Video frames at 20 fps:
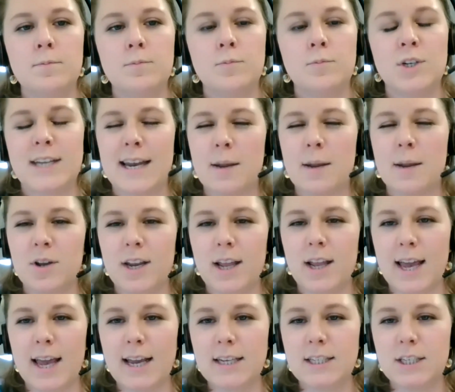Would anybody
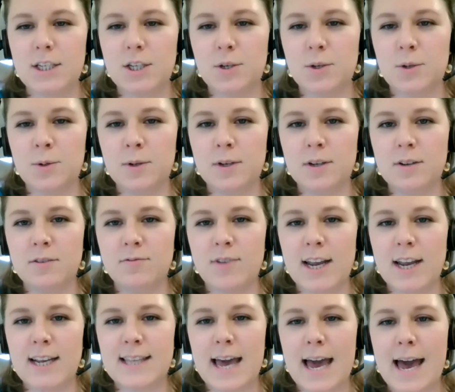like to
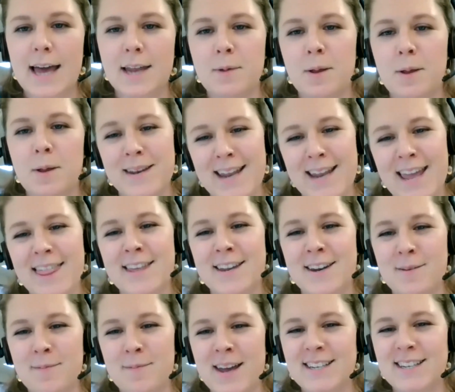raise their hand? Maybe Nathan,
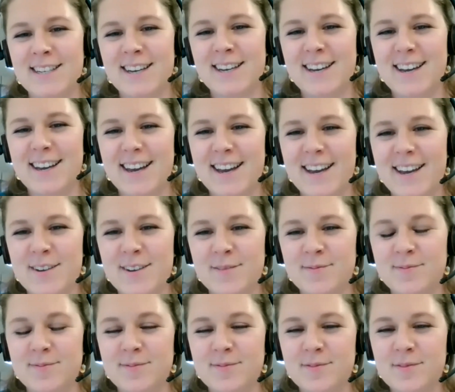Amanda,
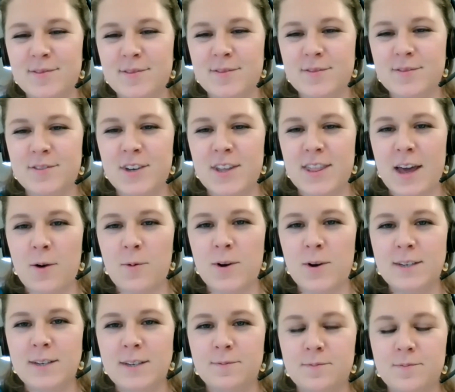for that
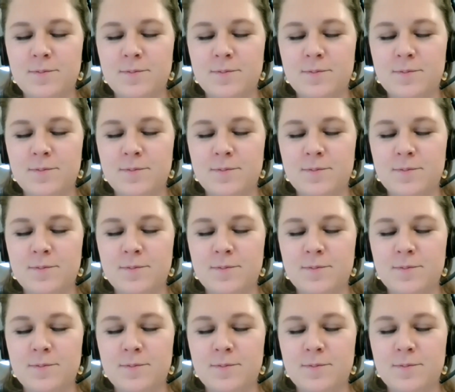one.